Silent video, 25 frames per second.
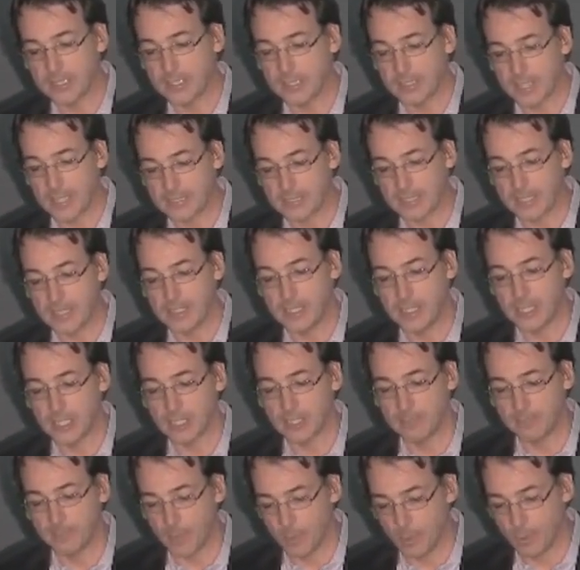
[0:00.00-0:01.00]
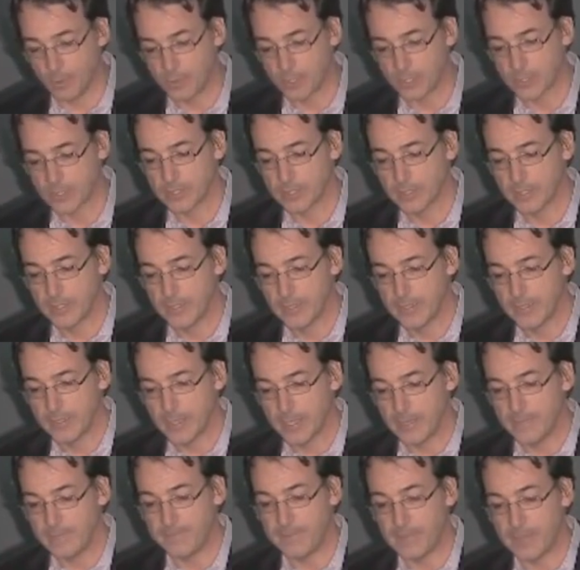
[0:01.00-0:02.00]
starting at an initial
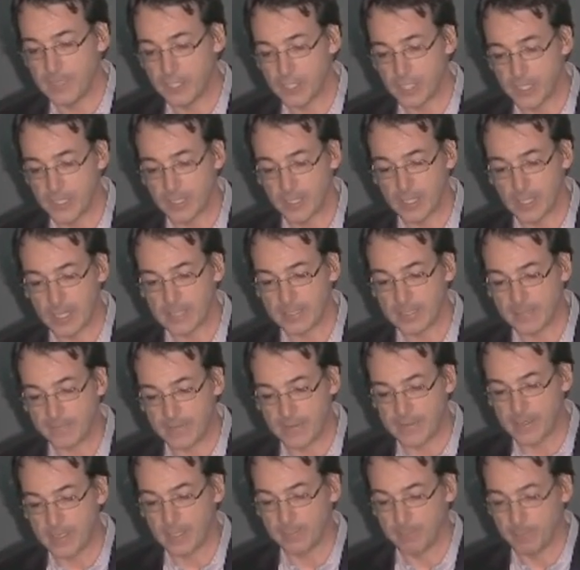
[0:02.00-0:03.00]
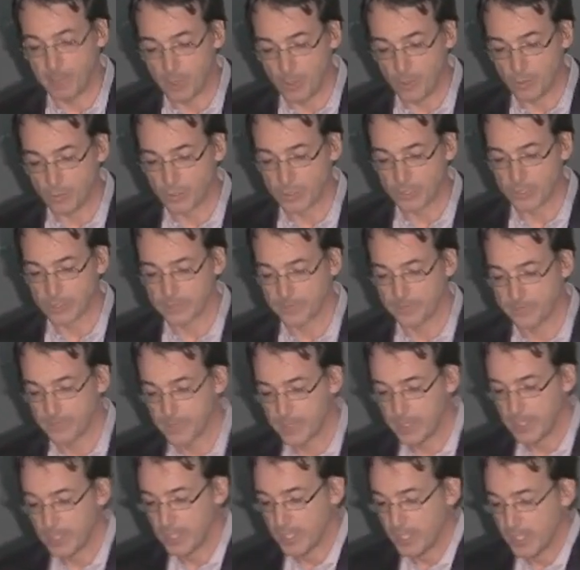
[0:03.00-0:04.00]
pose and finishing at a final
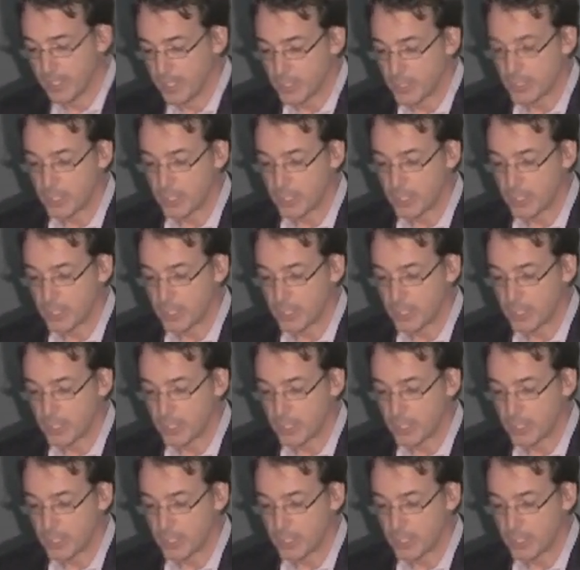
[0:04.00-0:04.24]
pose.